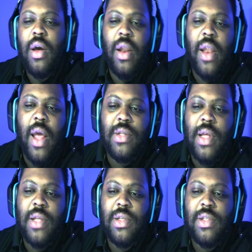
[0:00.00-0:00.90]
announced
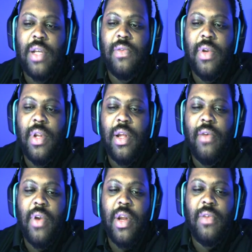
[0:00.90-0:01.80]
that it successfully
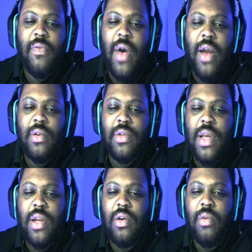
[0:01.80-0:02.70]
delivered its final technical